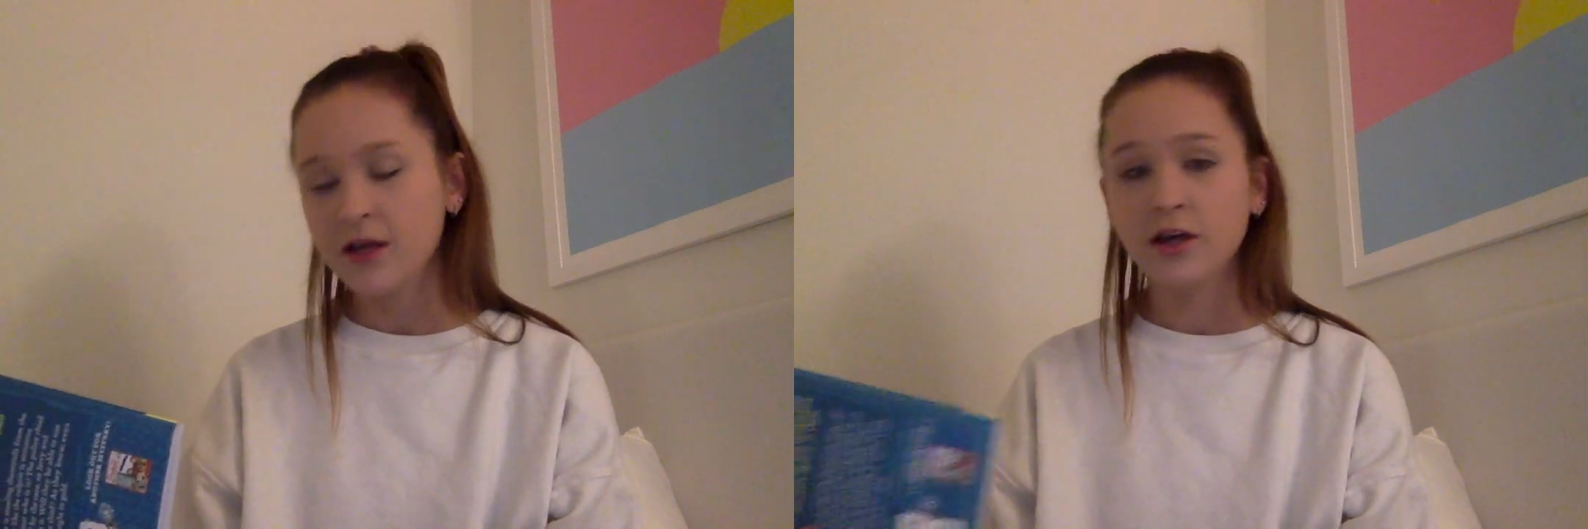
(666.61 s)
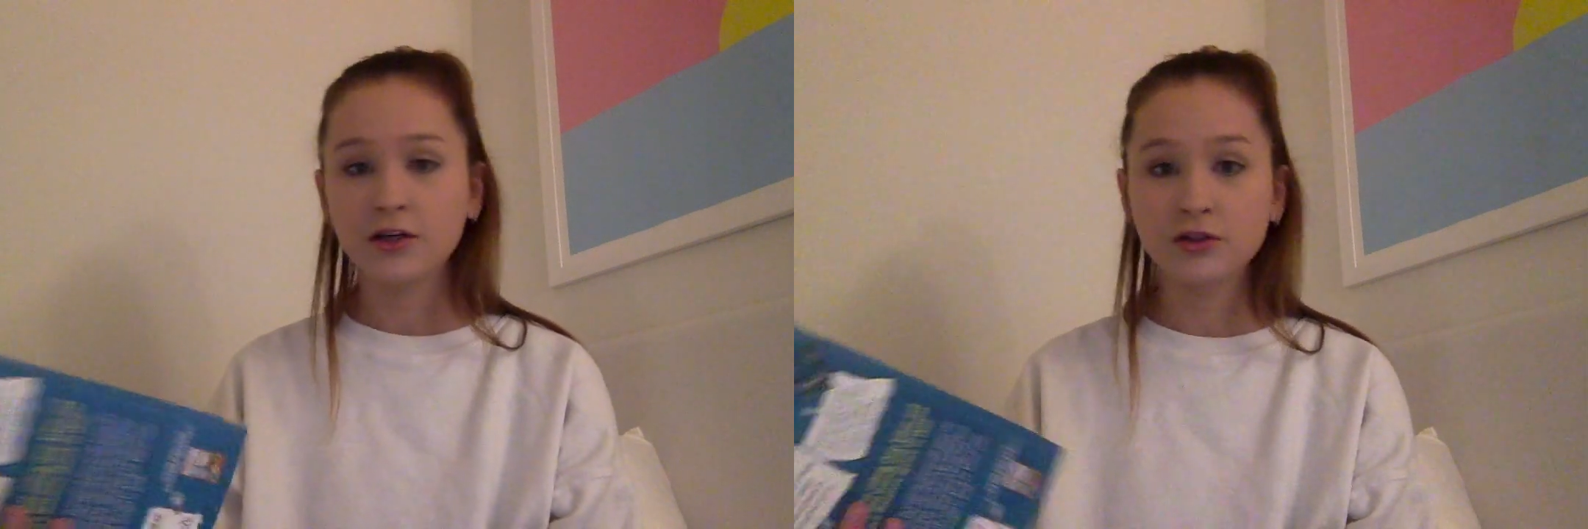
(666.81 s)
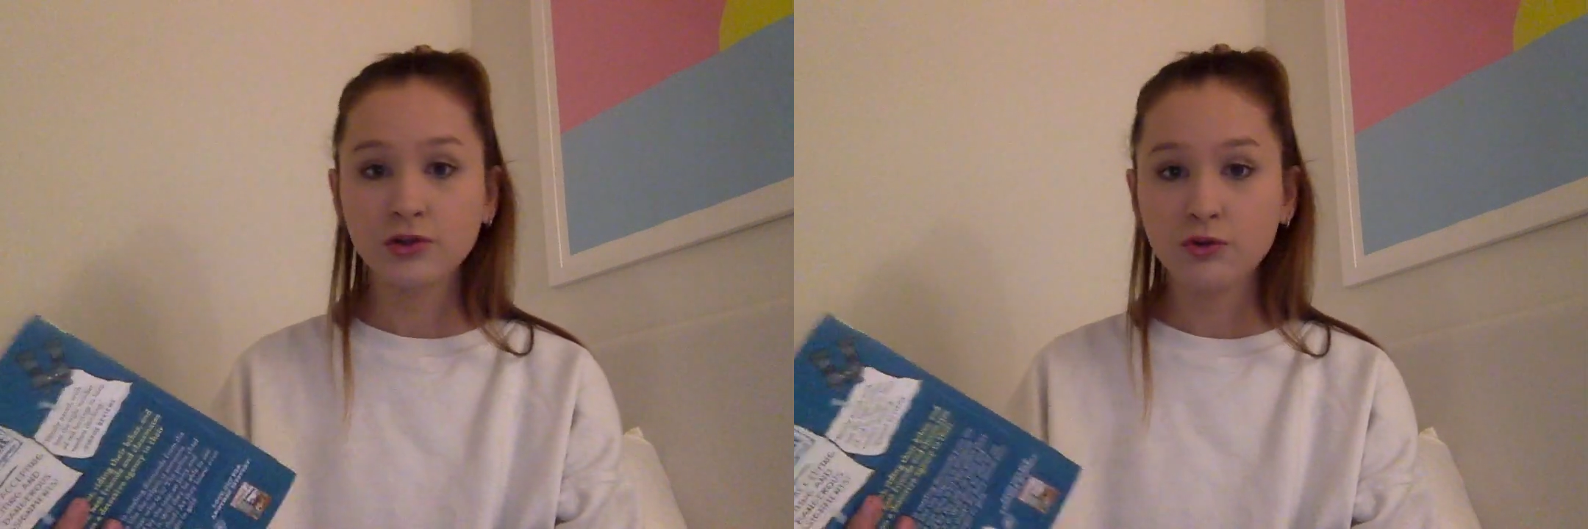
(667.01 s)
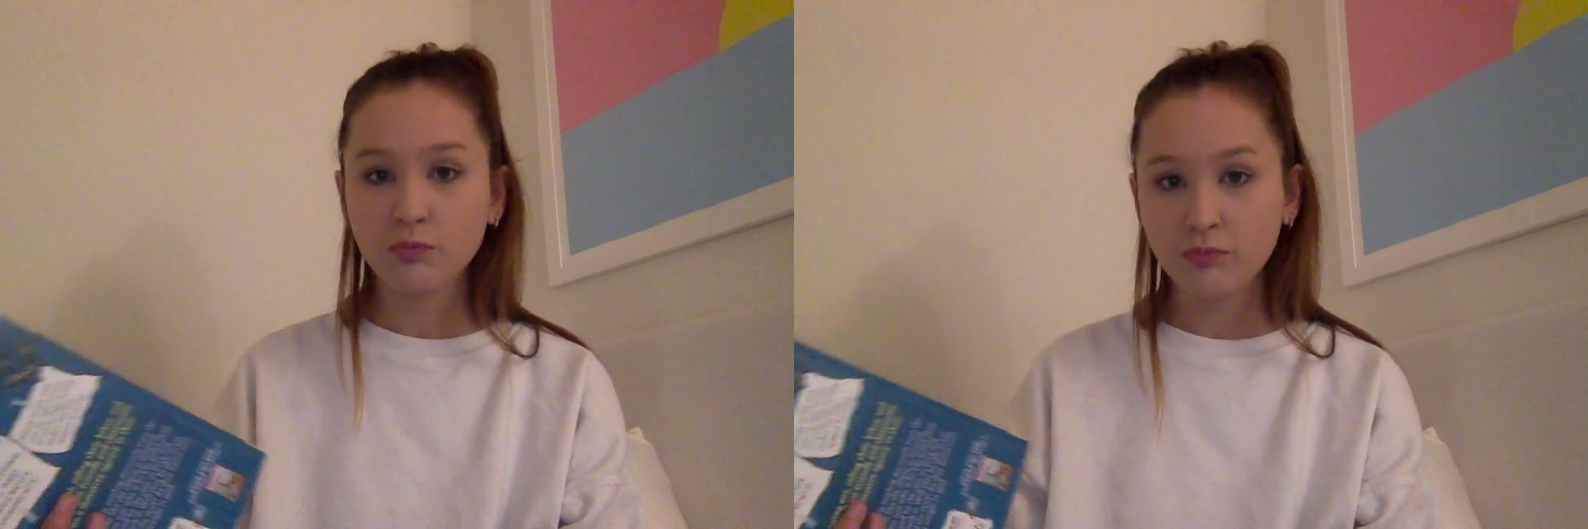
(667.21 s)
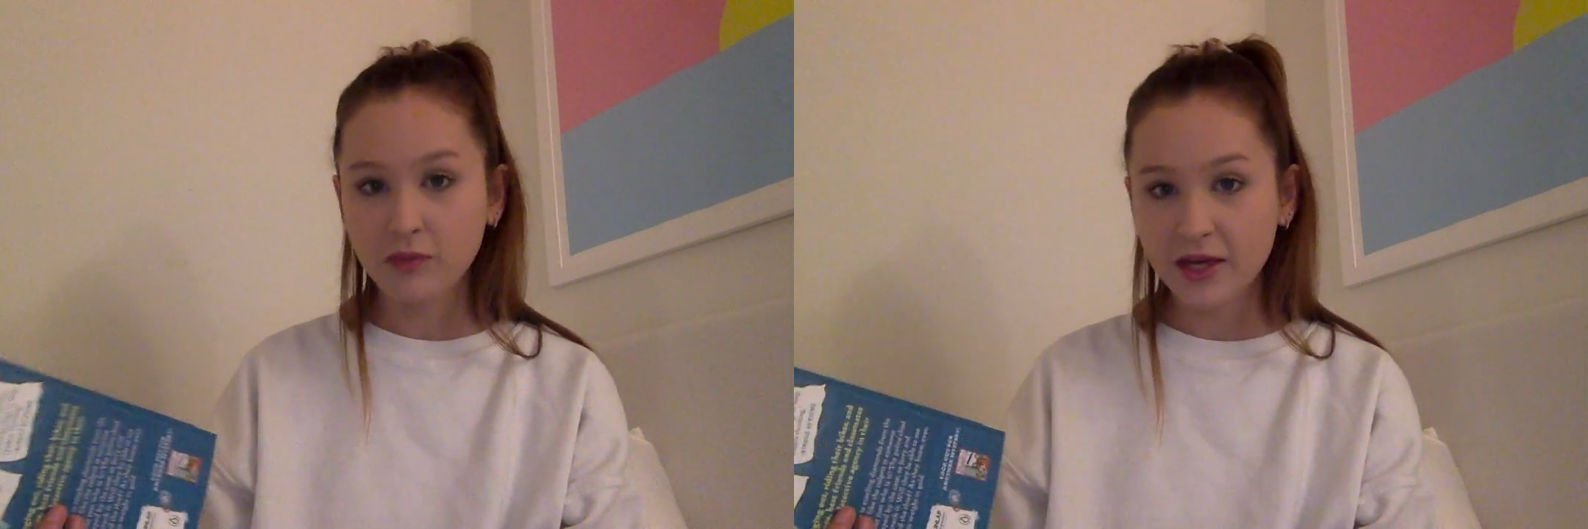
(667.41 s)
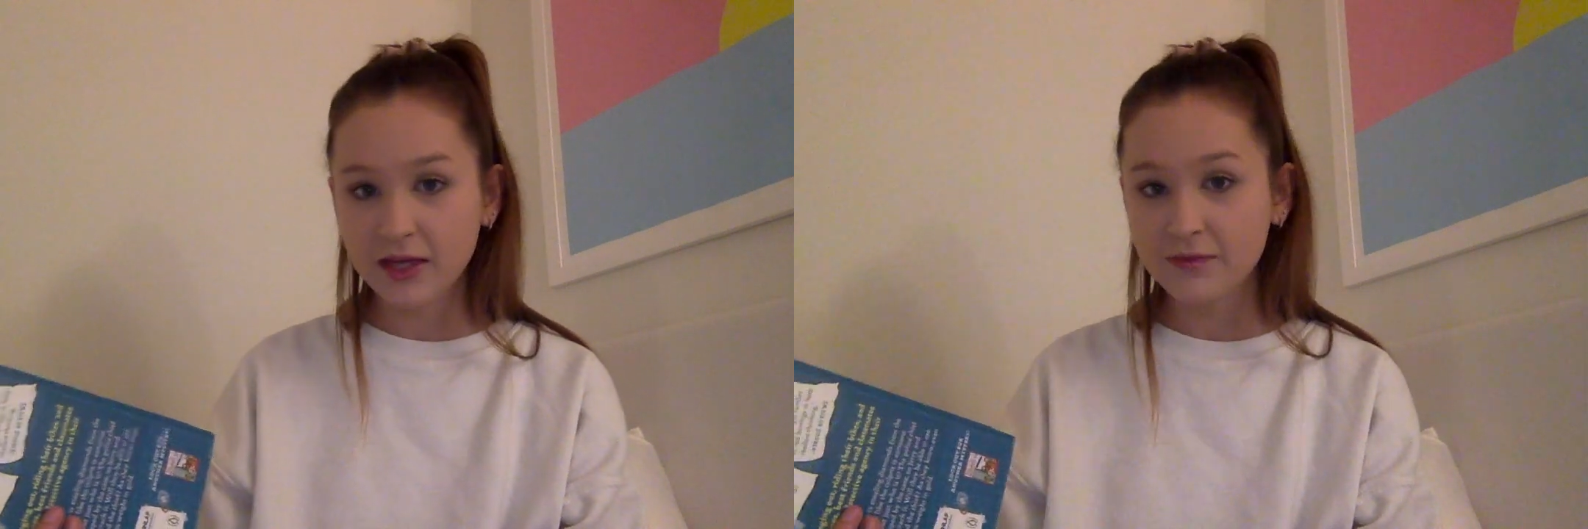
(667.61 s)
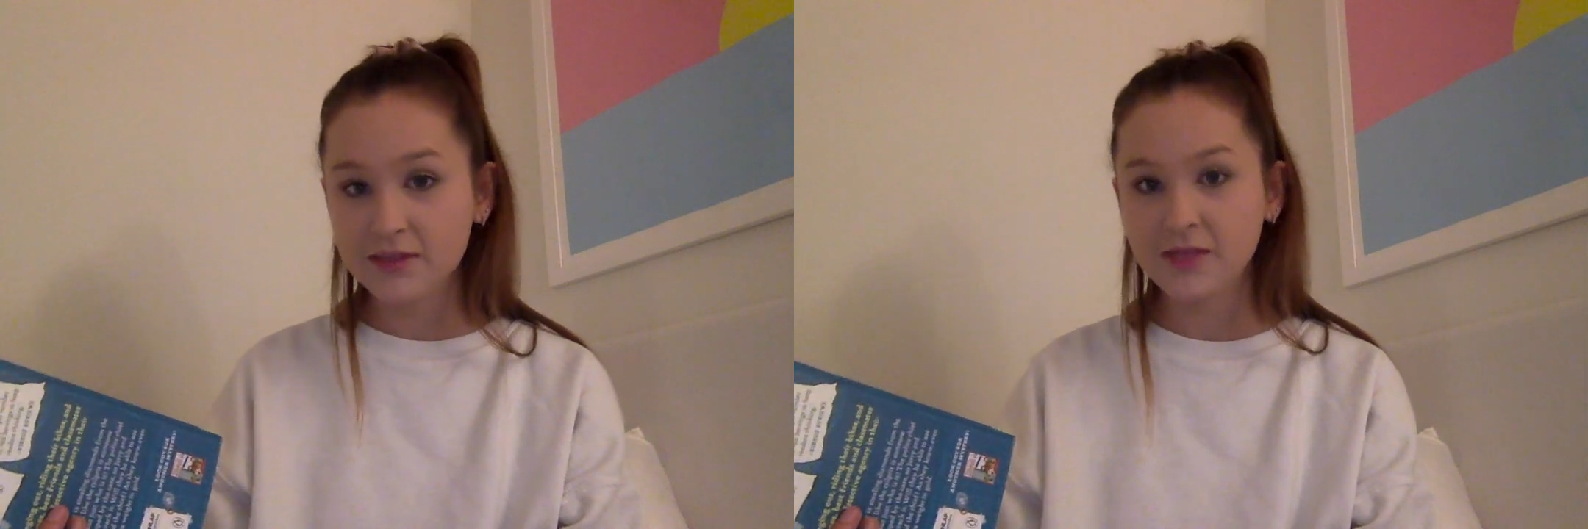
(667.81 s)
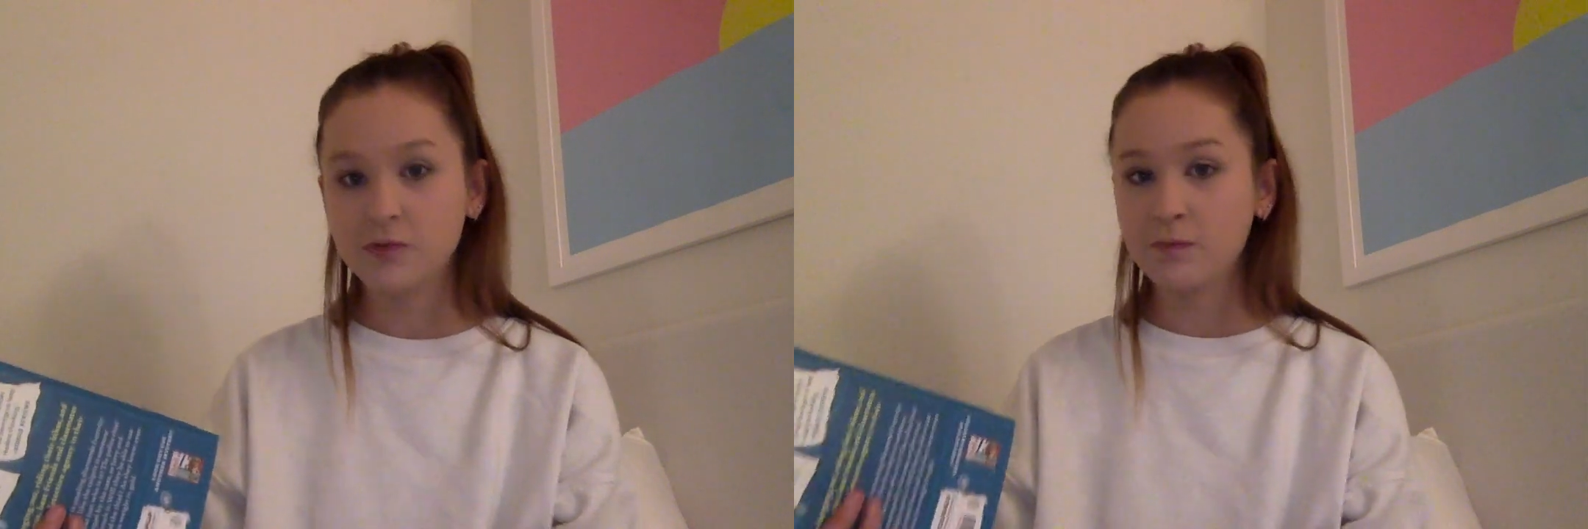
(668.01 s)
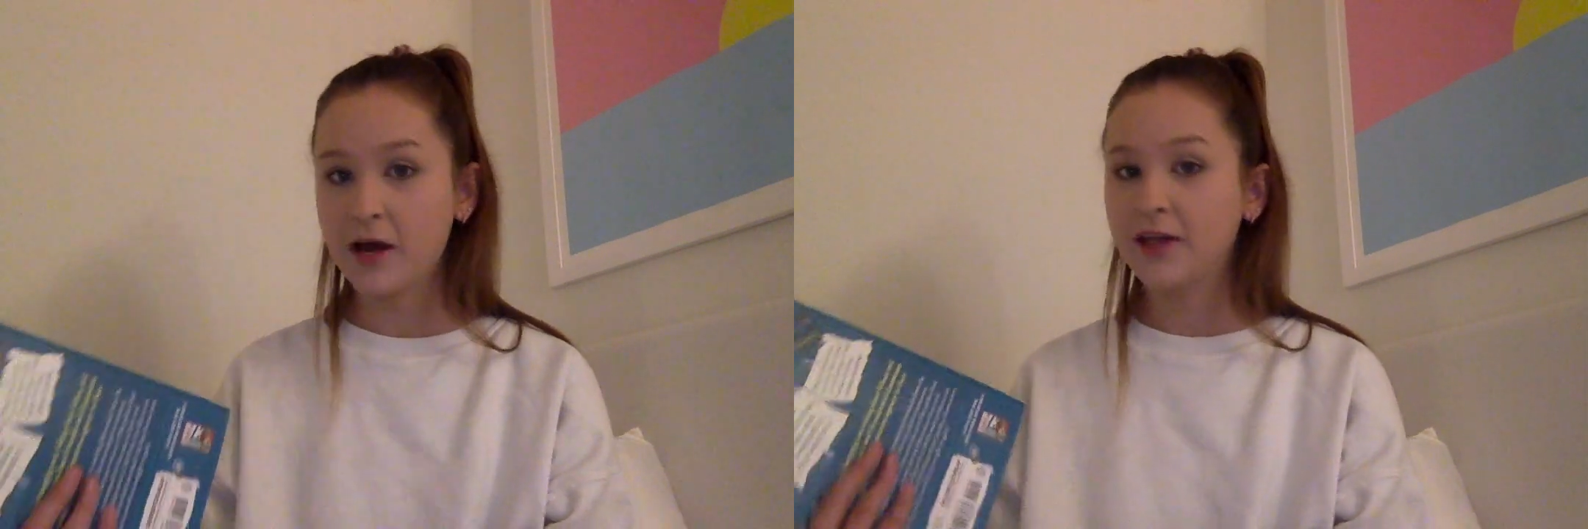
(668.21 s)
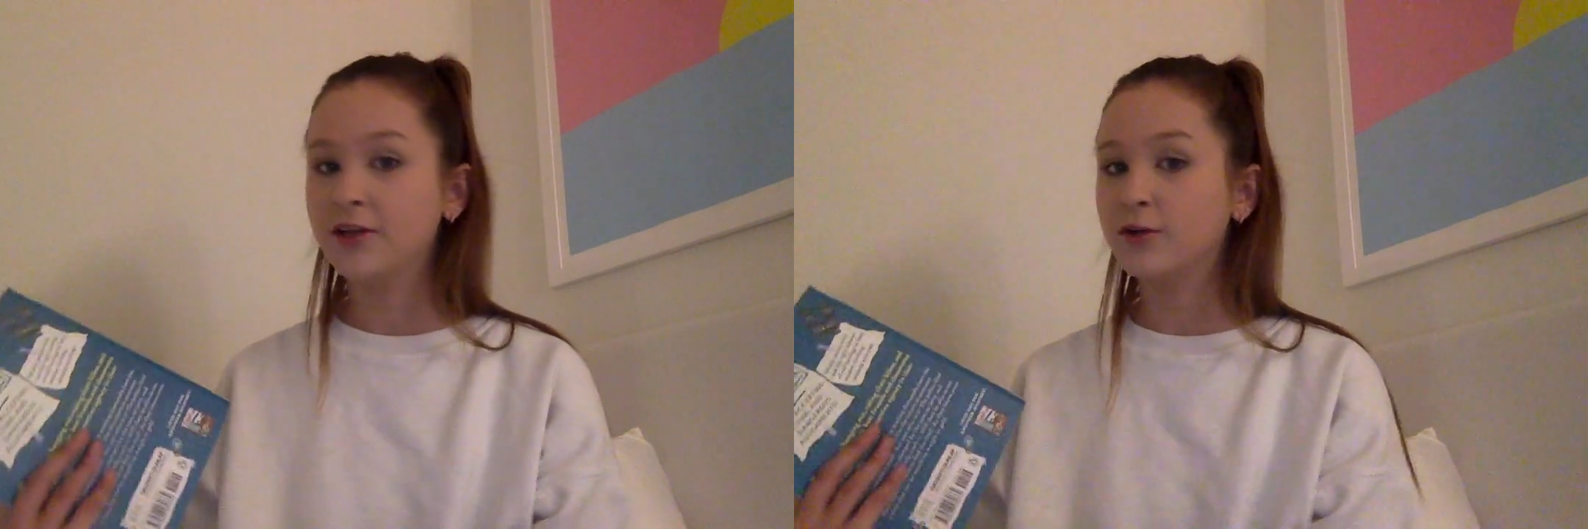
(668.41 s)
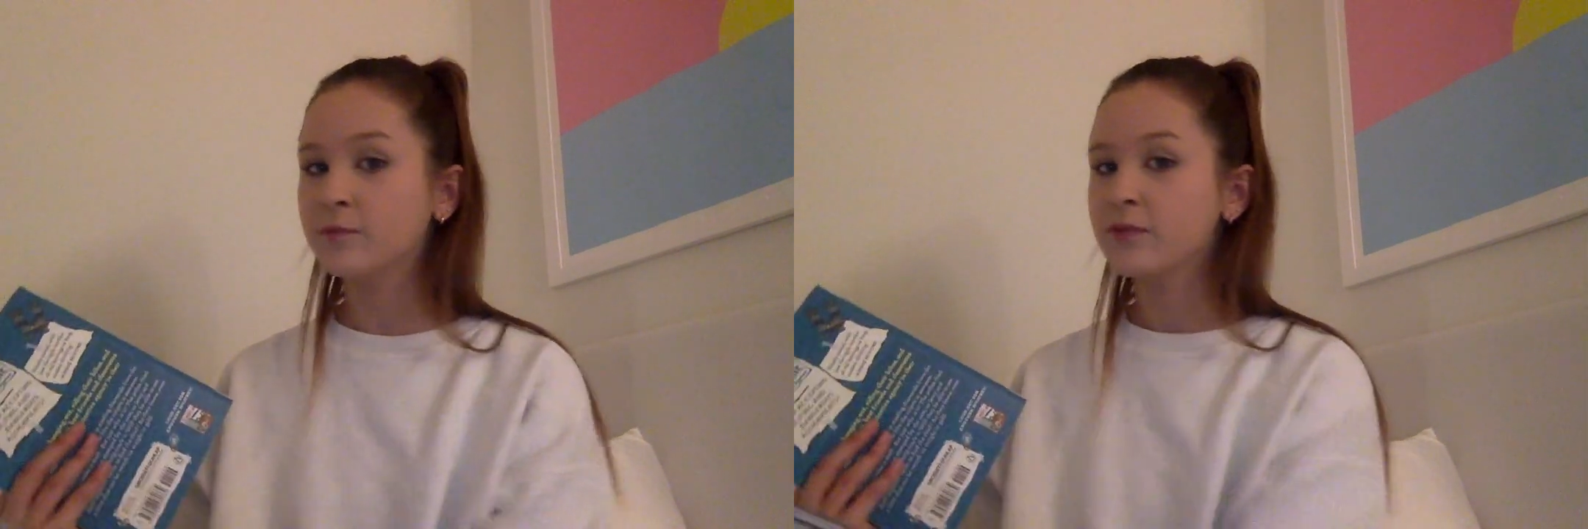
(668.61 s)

a clue may have slipped by you.